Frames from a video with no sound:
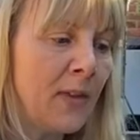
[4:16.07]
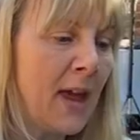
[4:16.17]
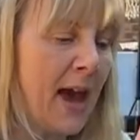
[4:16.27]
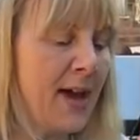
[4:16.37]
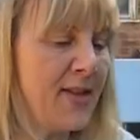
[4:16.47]

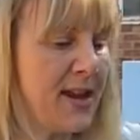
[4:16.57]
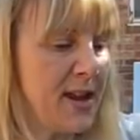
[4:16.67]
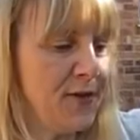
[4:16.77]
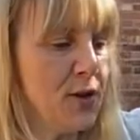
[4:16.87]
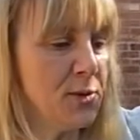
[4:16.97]
And then
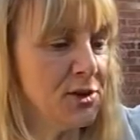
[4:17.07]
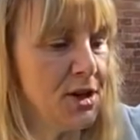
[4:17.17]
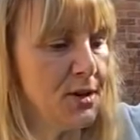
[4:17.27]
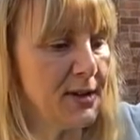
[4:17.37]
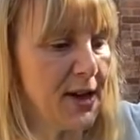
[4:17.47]
if you want to
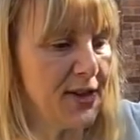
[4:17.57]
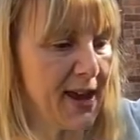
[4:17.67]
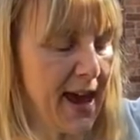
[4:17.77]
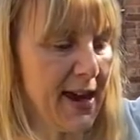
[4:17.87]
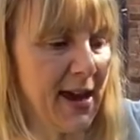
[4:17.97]
use the
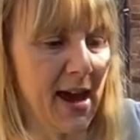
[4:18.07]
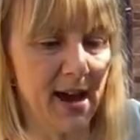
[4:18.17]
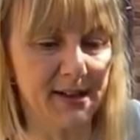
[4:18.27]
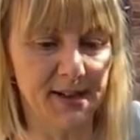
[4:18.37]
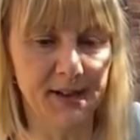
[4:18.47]
egg
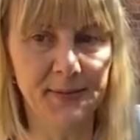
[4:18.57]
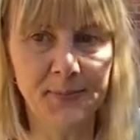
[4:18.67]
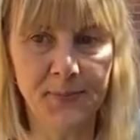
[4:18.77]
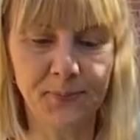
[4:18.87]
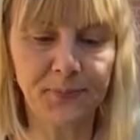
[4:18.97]
carton,
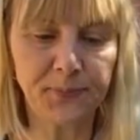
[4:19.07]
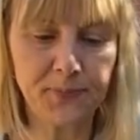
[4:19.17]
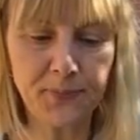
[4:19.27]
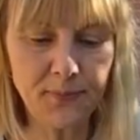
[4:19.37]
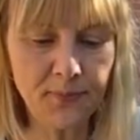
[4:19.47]

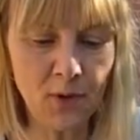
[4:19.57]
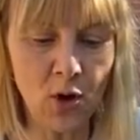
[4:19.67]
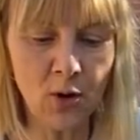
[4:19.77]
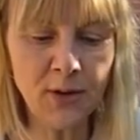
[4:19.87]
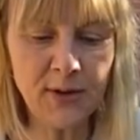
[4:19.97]

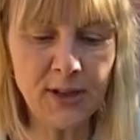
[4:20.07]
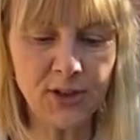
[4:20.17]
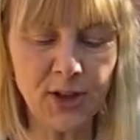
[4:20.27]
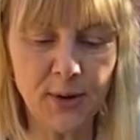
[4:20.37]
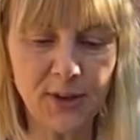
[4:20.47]
all you need to
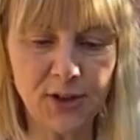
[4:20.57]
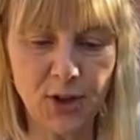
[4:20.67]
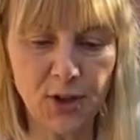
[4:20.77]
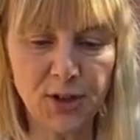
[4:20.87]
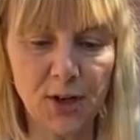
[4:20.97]
do is to
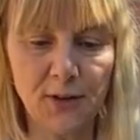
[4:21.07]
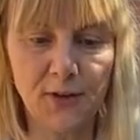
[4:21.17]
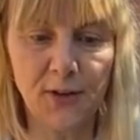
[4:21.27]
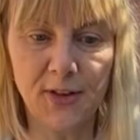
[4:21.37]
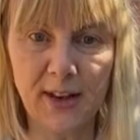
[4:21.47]
cut
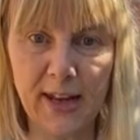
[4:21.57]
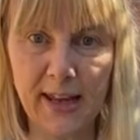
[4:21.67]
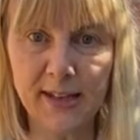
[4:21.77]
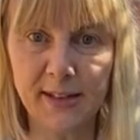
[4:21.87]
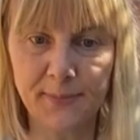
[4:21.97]
off the
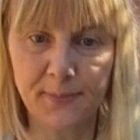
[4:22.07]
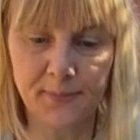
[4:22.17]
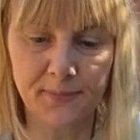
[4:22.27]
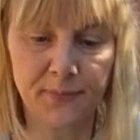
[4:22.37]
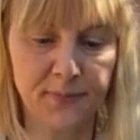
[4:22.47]
lid,
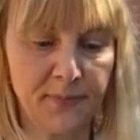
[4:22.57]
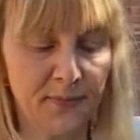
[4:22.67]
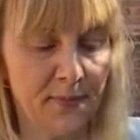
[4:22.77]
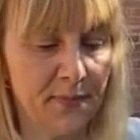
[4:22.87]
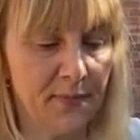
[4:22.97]

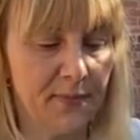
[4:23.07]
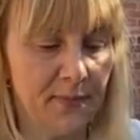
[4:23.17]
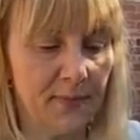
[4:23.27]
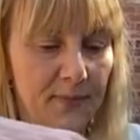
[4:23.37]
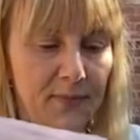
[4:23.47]

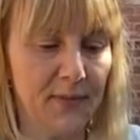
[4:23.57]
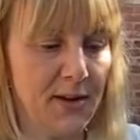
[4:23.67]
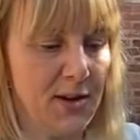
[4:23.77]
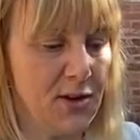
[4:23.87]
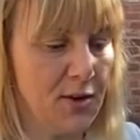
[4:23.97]
and
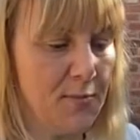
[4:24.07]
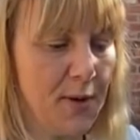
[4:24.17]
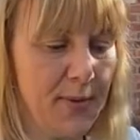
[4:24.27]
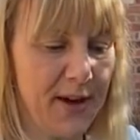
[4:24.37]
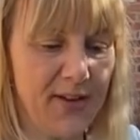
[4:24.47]
then you can
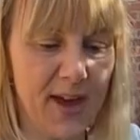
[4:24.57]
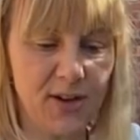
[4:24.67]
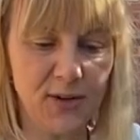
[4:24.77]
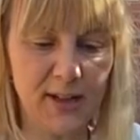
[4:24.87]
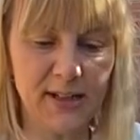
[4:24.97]
pop that in there and
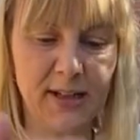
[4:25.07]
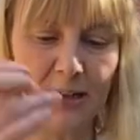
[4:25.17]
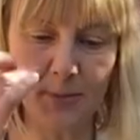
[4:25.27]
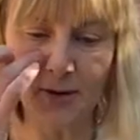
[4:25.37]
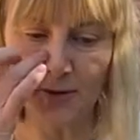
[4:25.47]
use that as a little
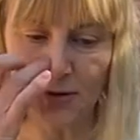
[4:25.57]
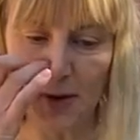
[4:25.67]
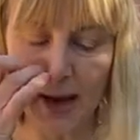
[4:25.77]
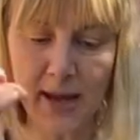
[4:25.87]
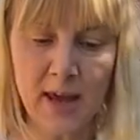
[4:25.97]
bit of a
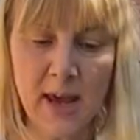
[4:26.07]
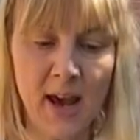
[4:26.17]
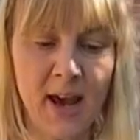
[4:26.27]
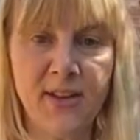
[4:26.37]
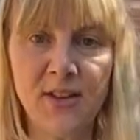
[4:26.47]
tray,
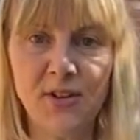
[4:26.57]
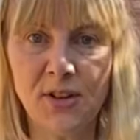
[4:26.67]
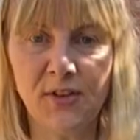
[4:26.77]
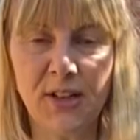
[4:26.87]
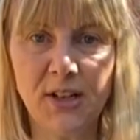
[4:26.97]
and then you
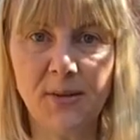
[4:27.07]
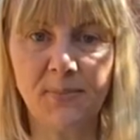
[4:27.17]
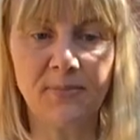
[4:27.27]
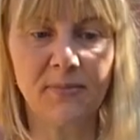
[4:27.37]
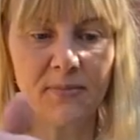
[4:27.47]
just fill it up.
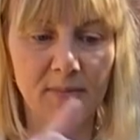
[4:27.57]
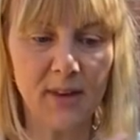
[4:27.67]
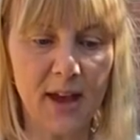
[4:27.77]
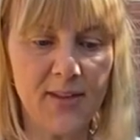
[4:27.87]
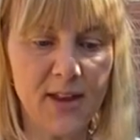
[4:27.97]

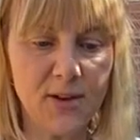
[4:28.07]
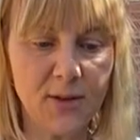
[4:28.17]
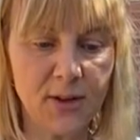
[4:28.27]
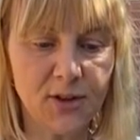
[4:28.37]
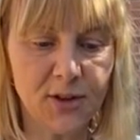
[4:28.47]
And then you
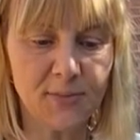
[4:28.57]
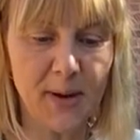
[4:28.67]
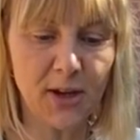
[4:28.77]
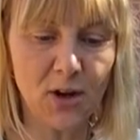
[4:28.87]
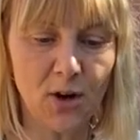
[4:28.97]
can just
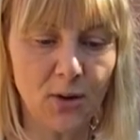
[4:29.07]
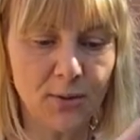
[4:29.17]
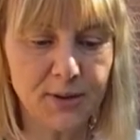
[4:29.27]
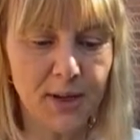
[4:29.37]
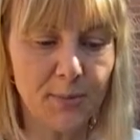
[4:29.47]
make your
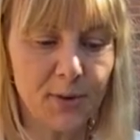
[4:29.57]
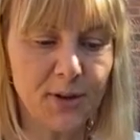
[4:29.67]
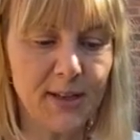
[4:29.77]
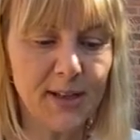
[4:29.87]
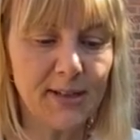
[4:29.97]
holes and put your
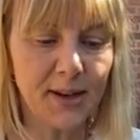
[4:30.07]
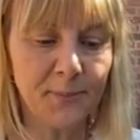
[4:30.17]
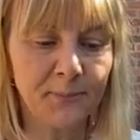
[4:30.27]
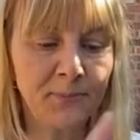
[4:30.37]
seeds in.